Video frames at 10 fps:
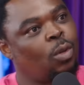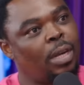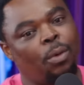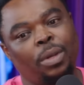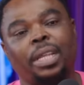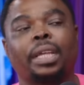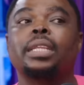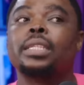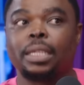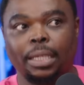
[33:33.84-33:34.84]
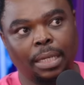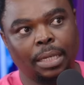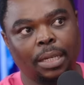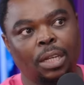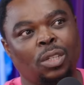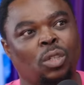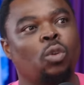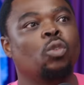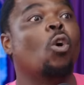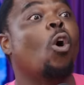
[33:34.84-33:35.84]
So now we're second season. So
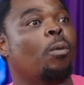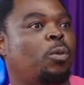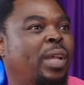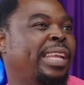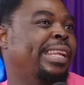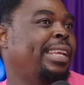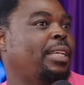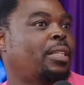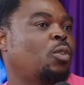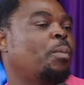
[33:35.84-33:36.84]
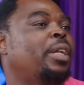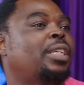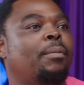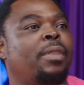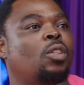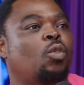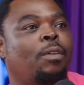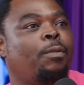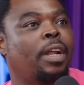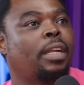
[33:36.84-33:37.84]
you'd hope to, at least to match up the
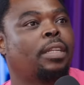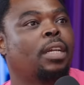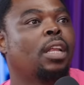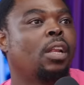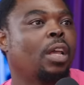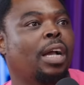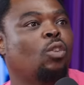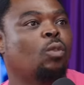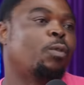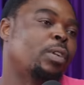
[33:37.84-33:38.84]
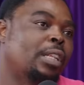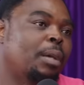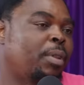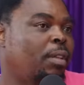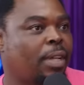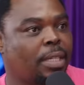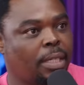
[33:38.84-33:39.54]
12th rand later to funa the previous